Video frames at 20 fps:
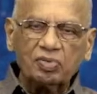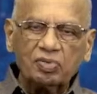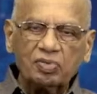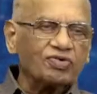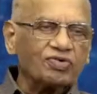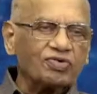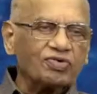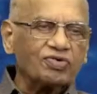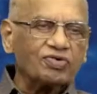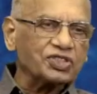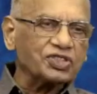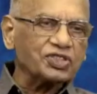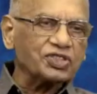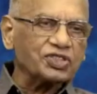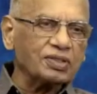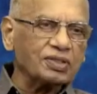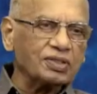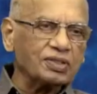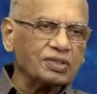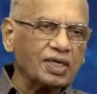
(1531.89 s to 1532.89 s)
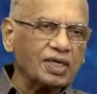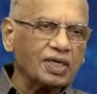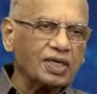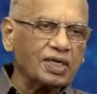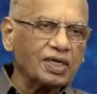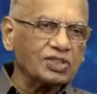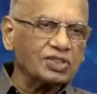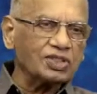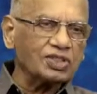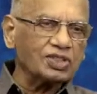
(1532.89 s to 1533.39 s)
simply fractured
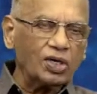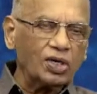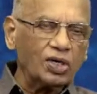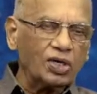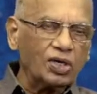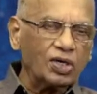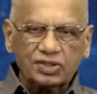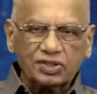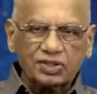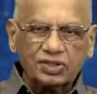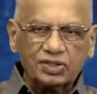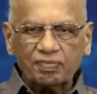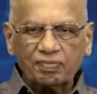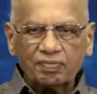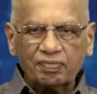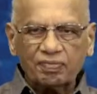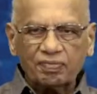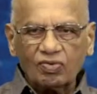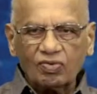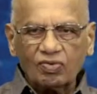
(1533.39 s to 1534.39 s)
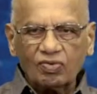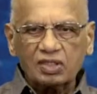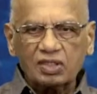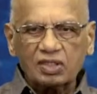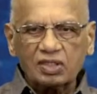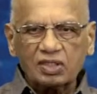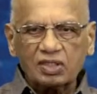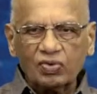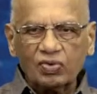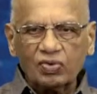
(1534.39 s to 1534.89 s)
at the joint
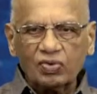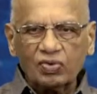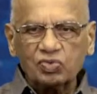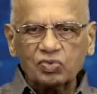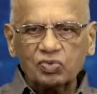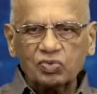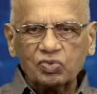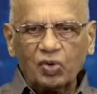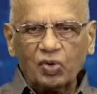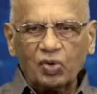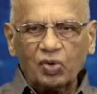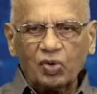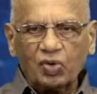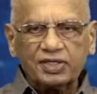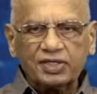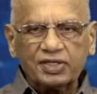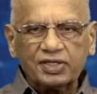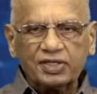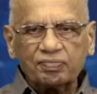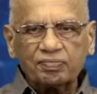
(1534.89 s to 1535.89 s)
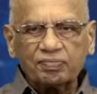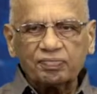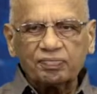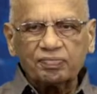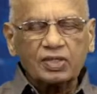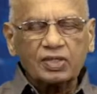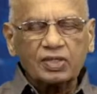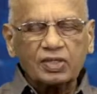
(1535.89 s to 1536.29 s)
where it was welded.